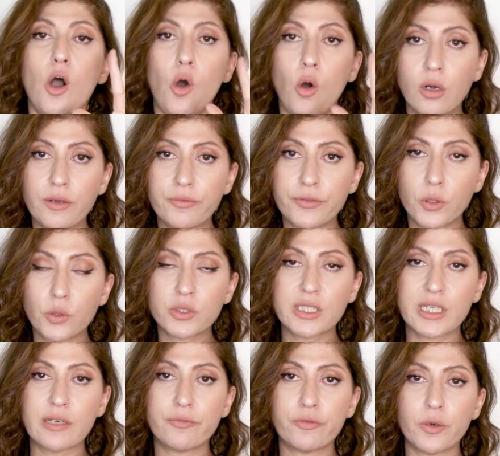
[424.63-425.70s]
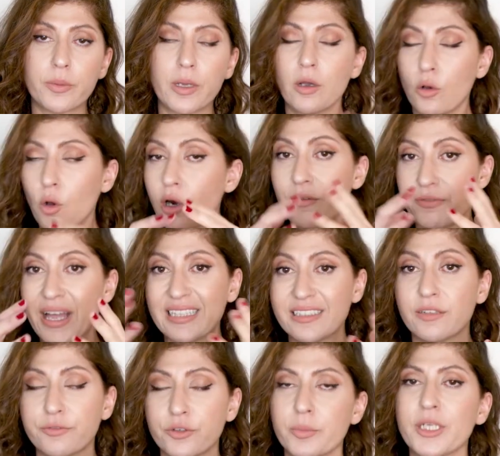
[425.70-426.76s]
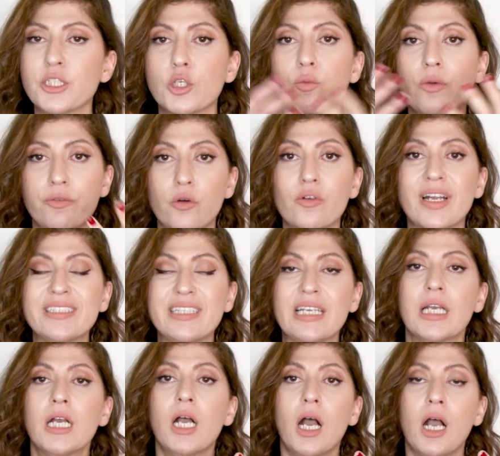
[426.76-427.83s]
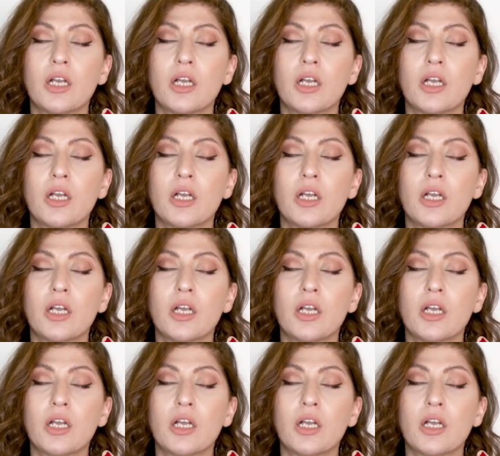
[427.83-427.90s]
All of that information, we've already